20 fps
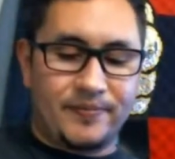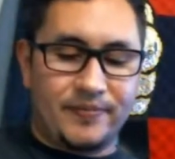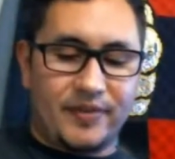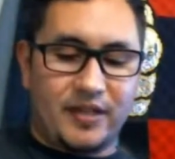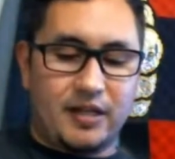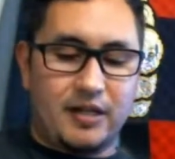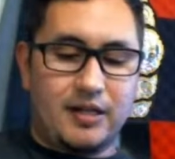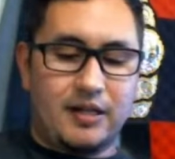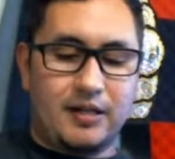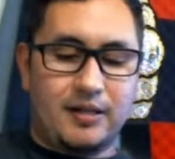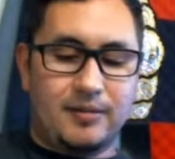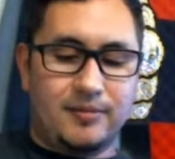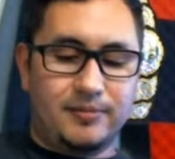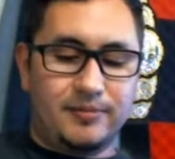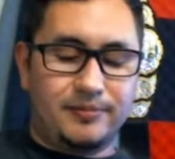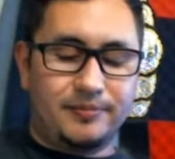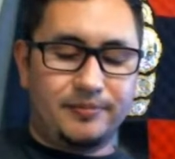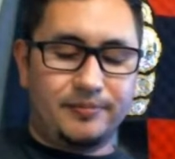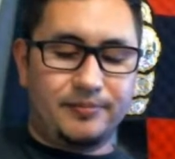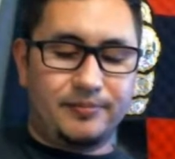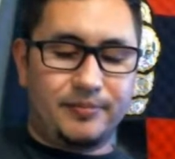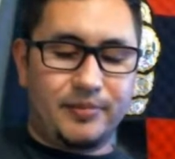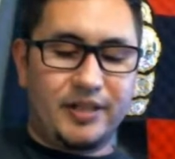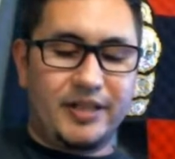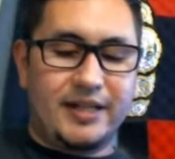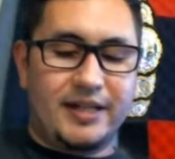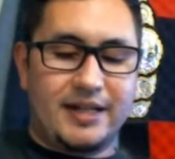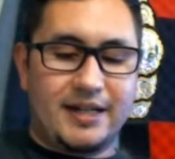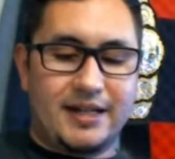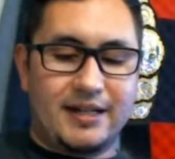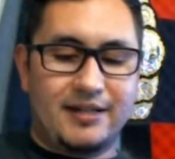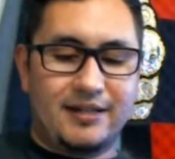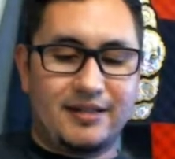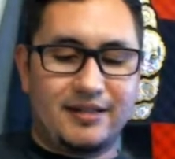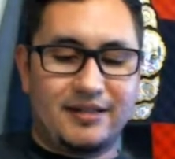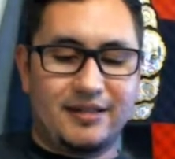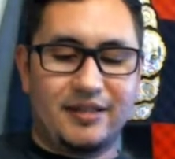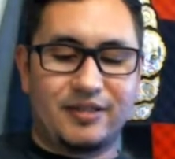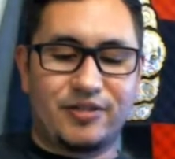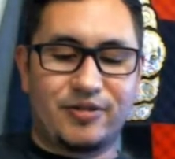But yeah,
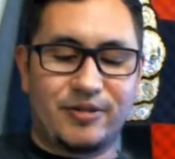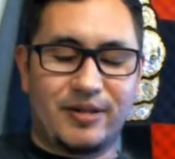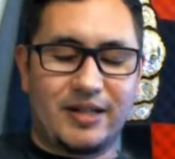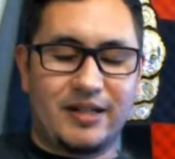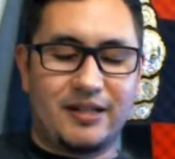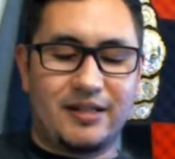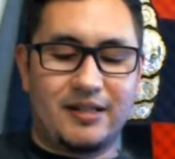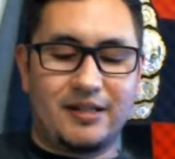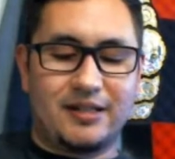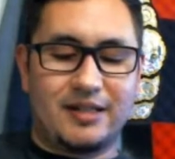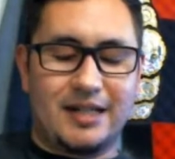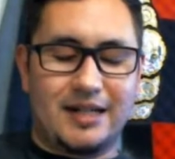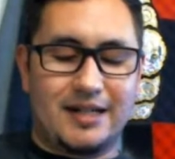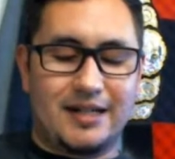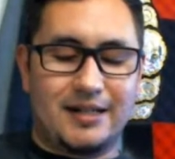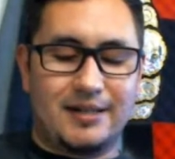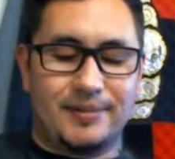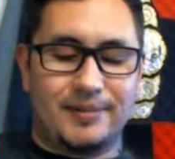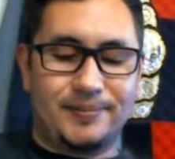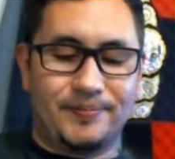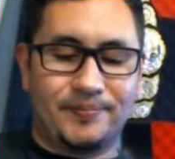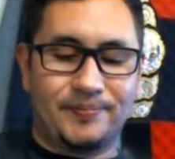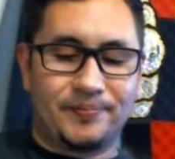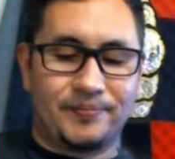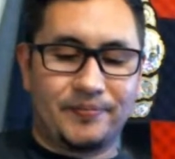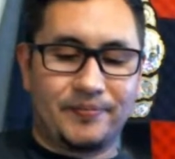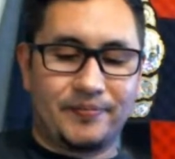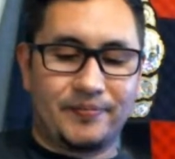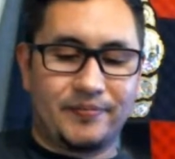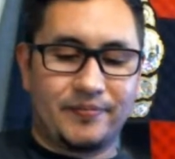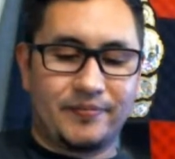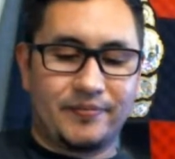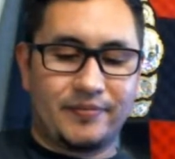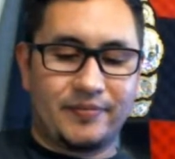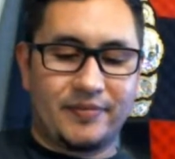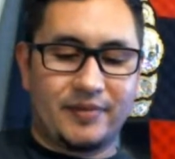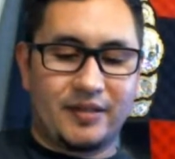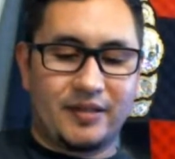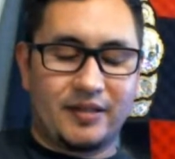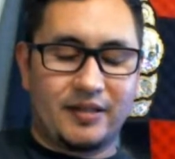Latrell,
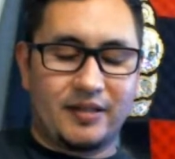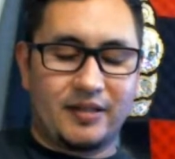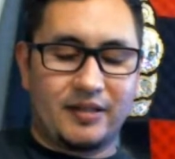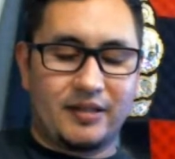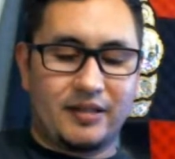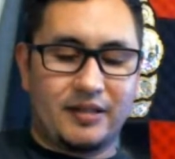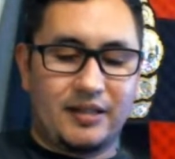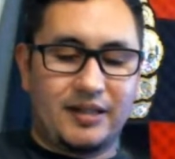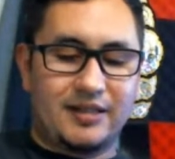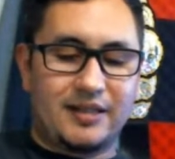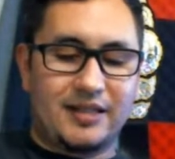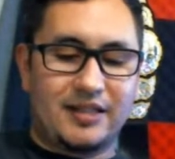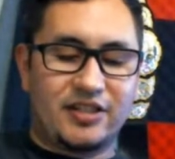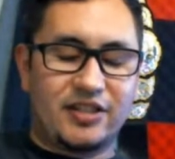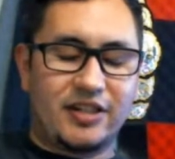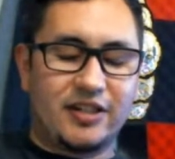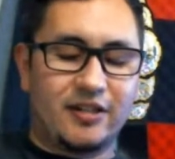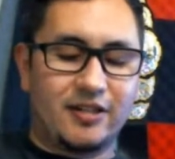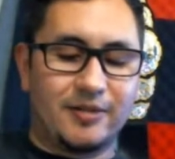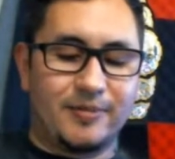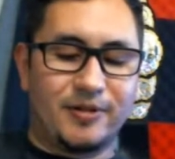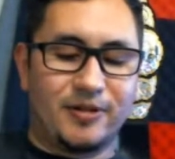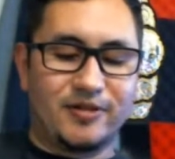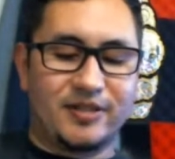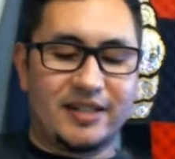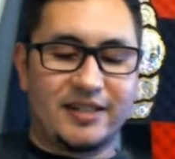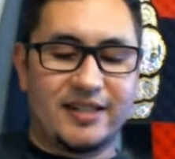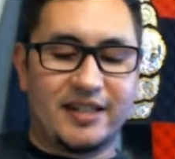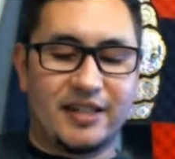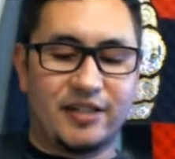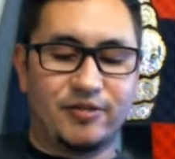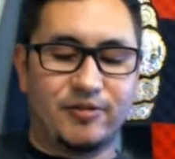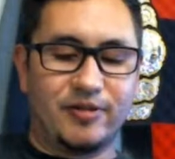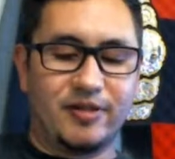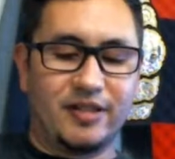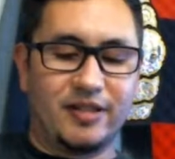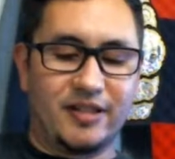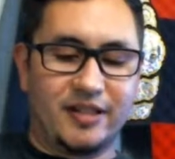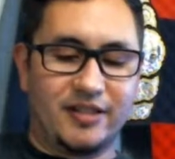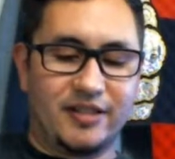he said, check out the post I tagged you in
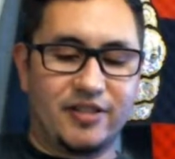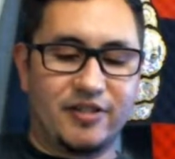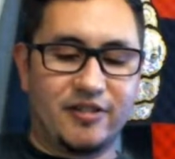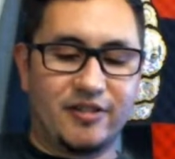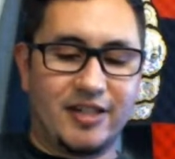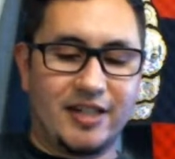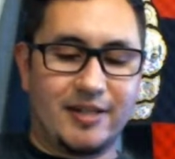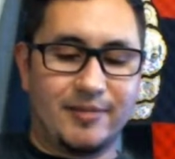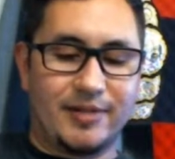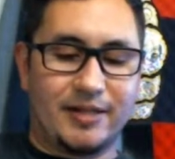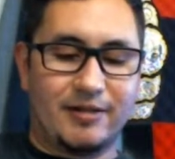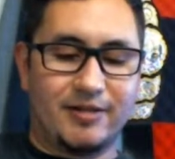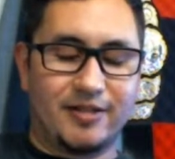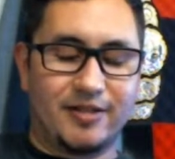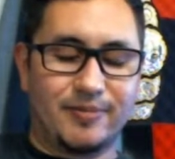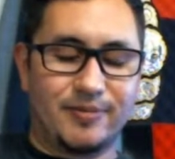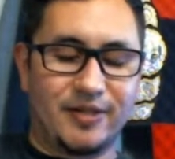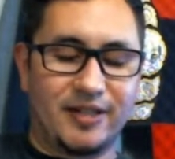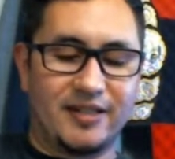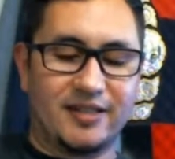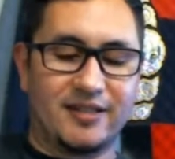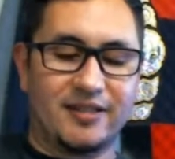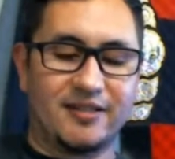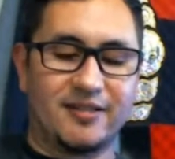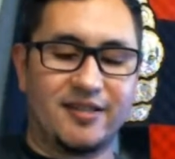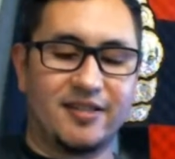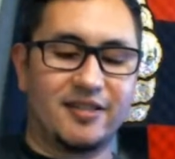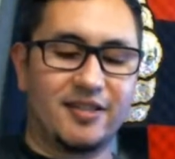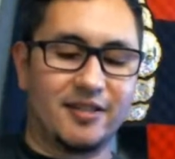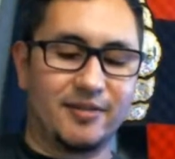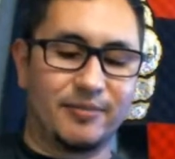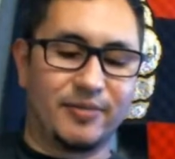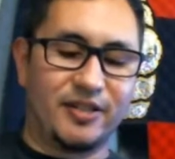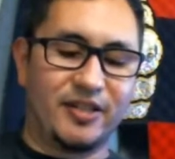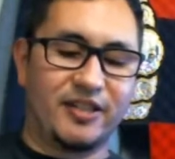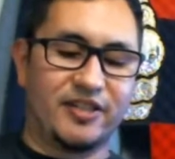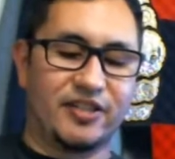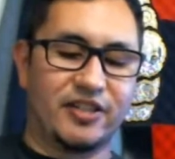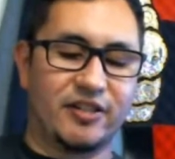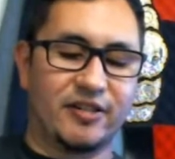on Instagram. I was surprised to see somebody
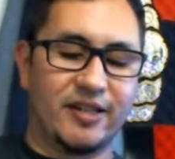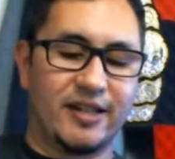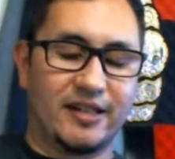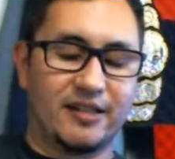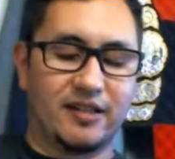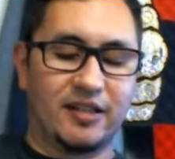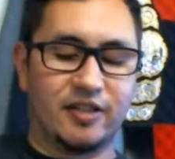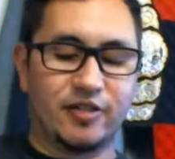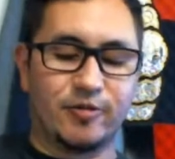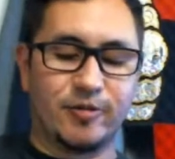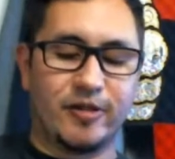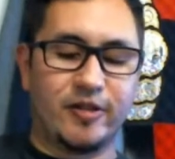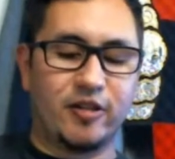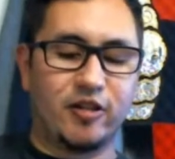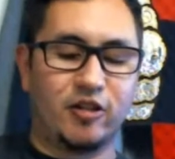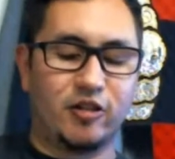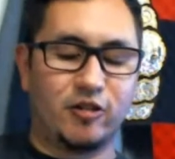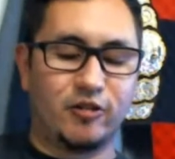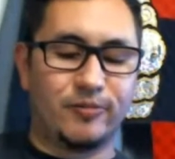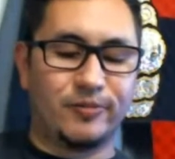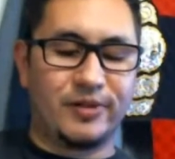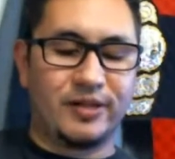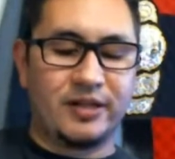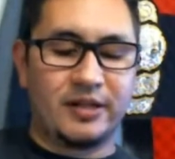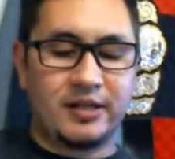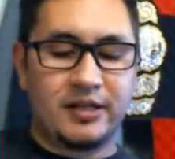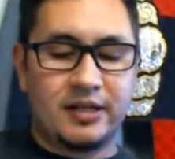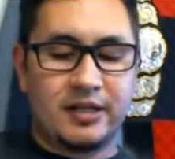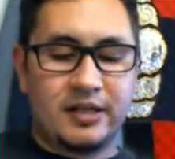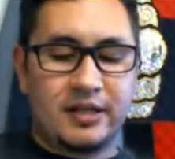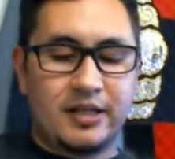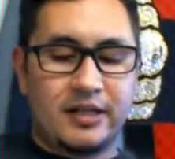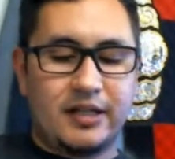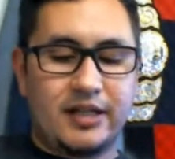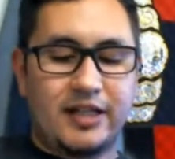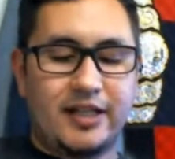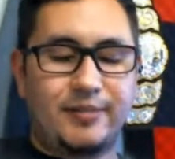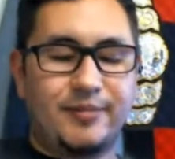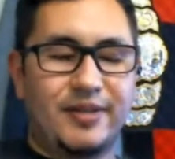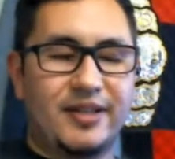share a luxury home
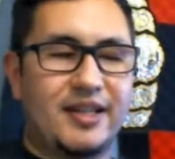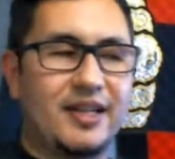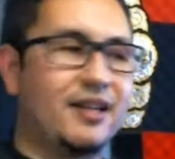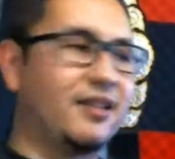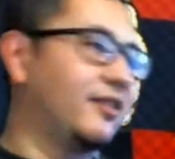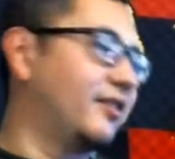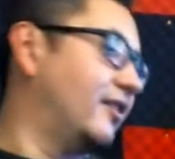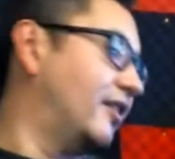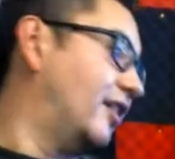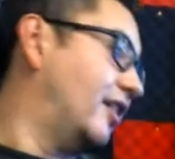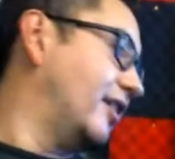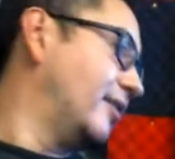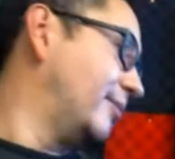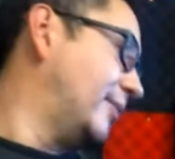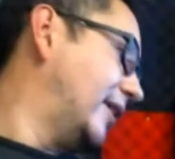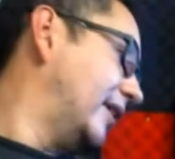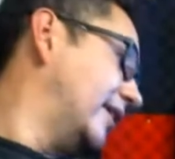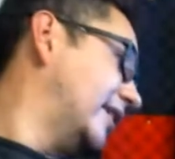in McKellen on my